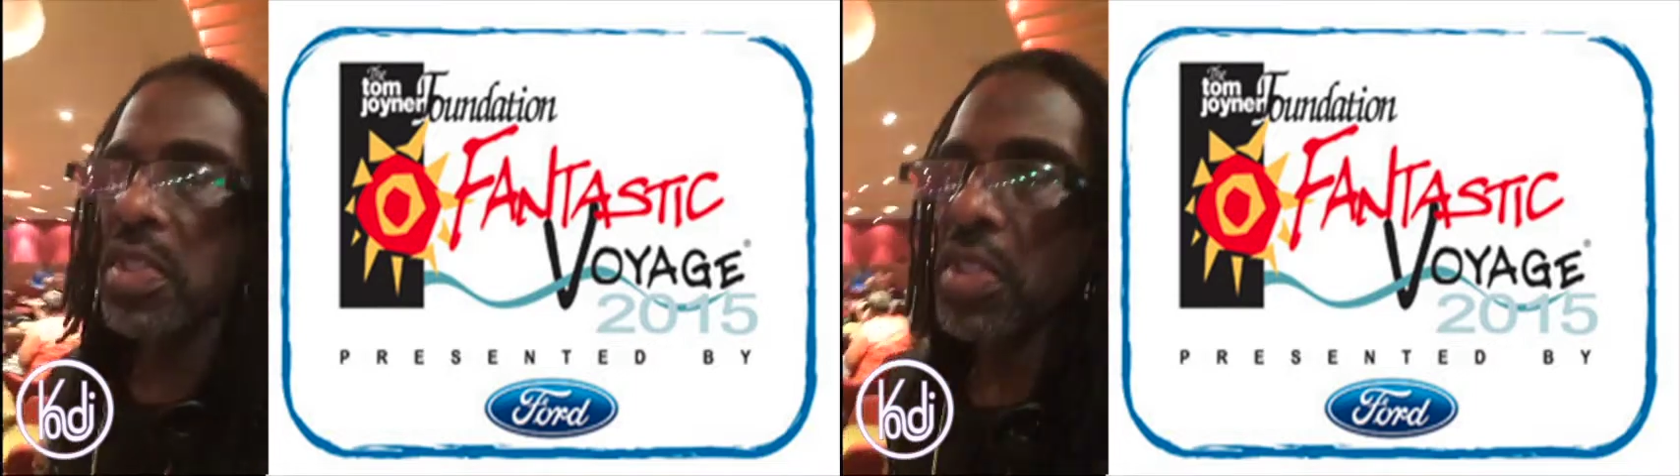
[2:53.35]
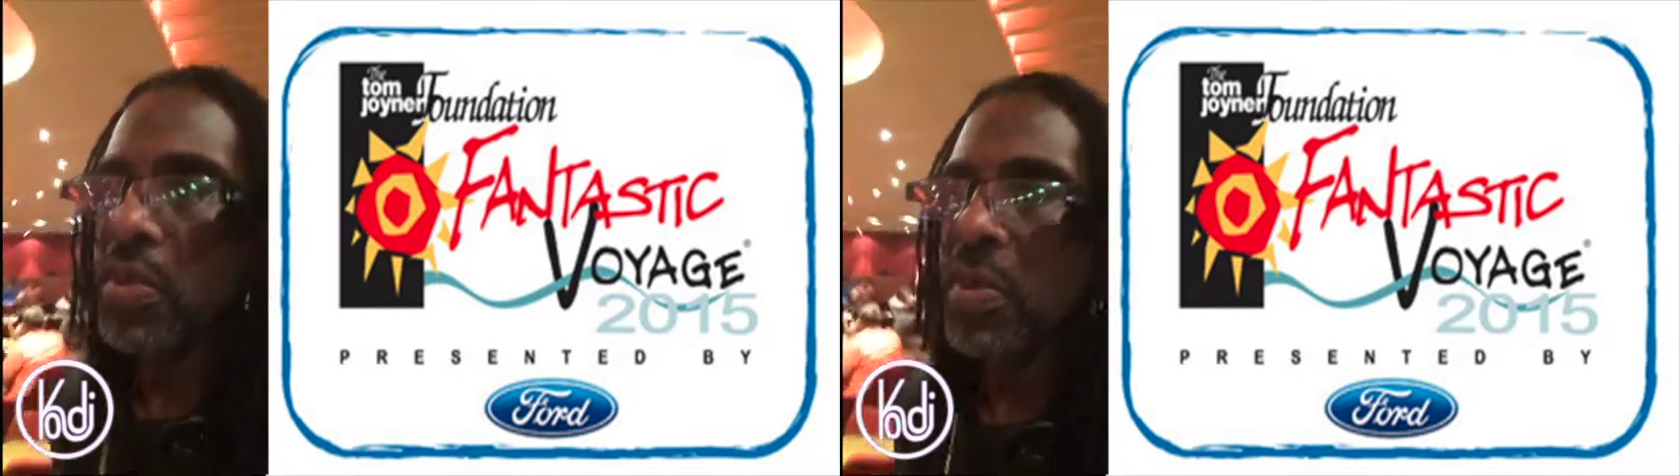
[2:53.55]

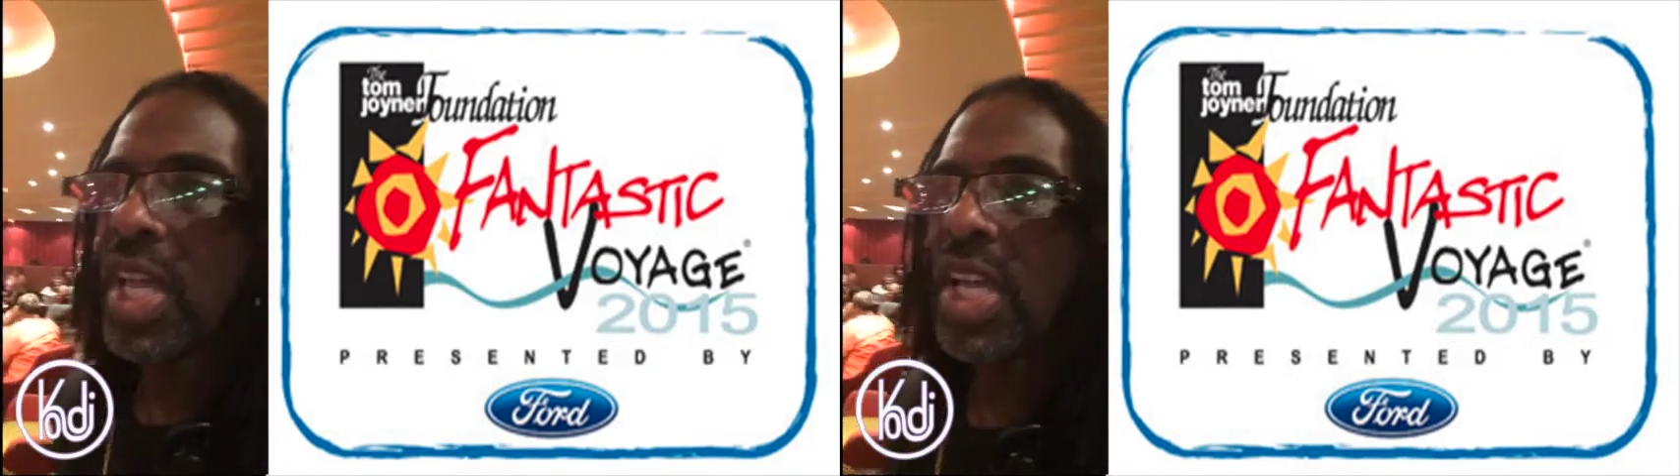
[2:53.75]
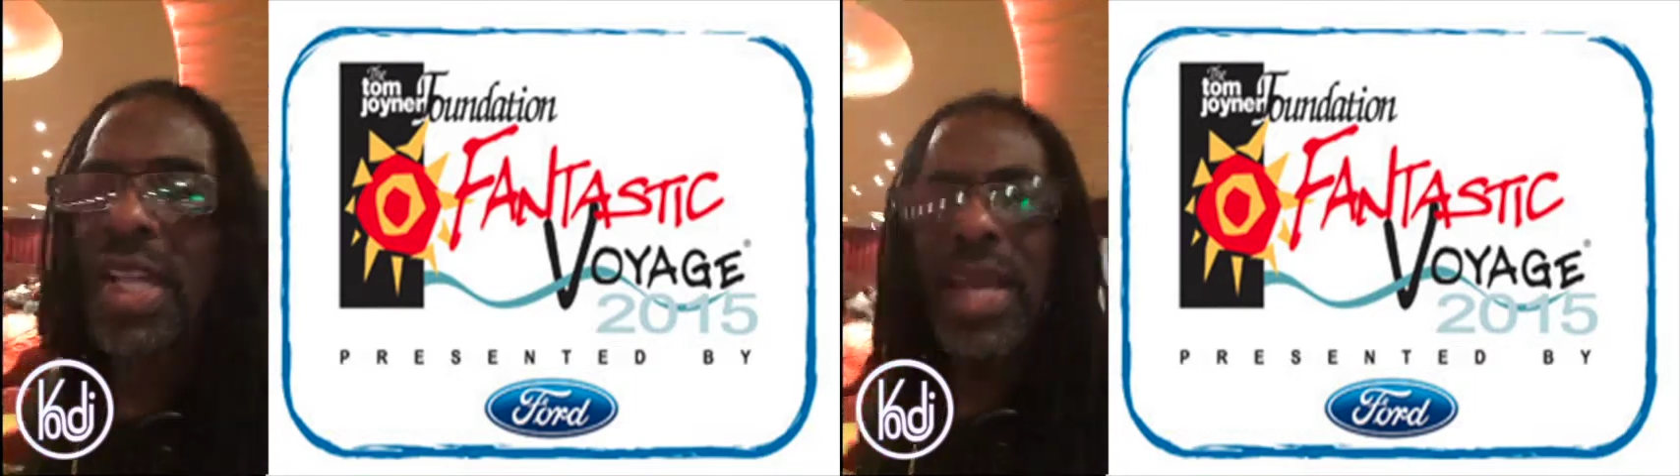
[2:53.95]
You
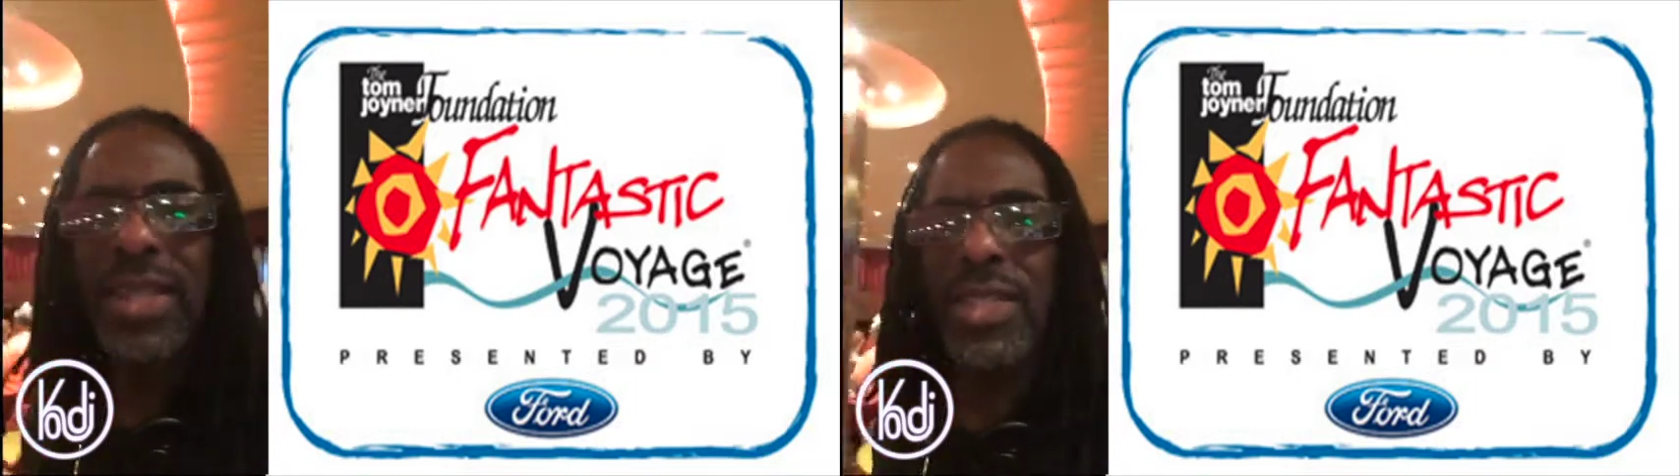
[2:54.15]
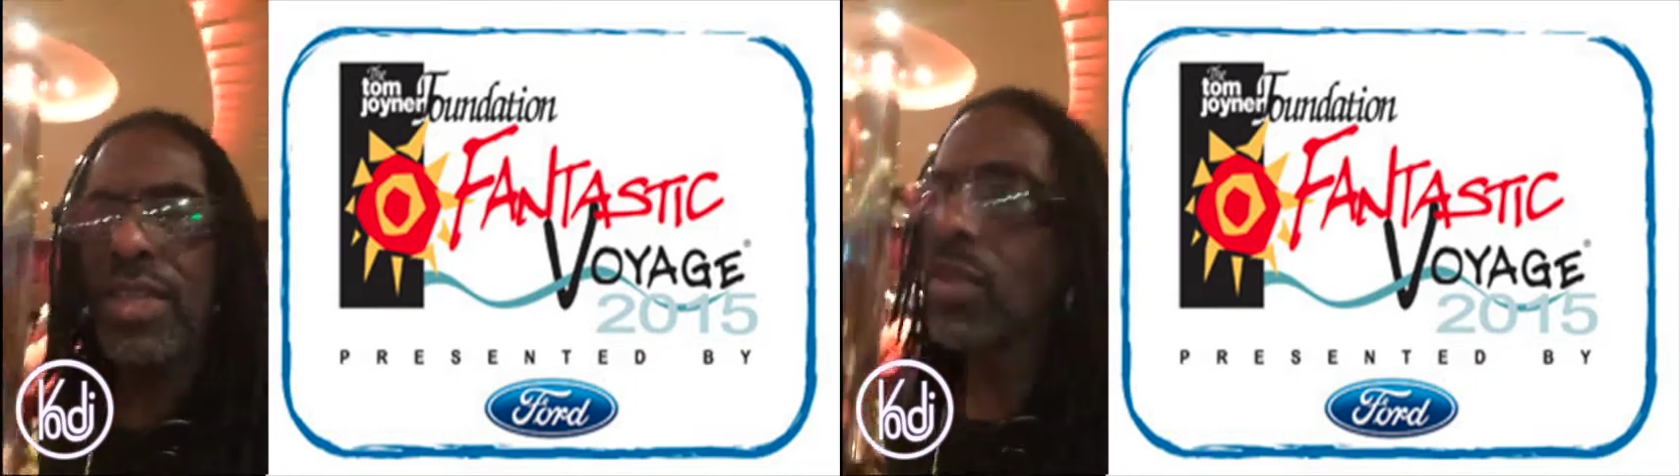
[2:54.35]
got a
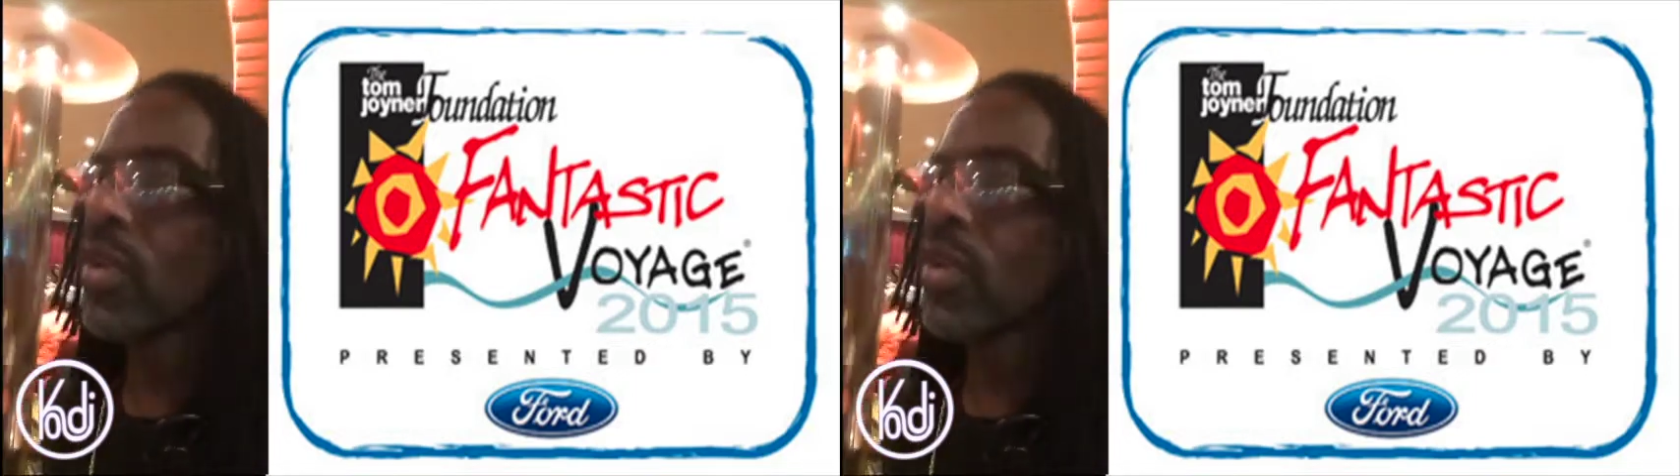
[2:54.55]
lot of stuff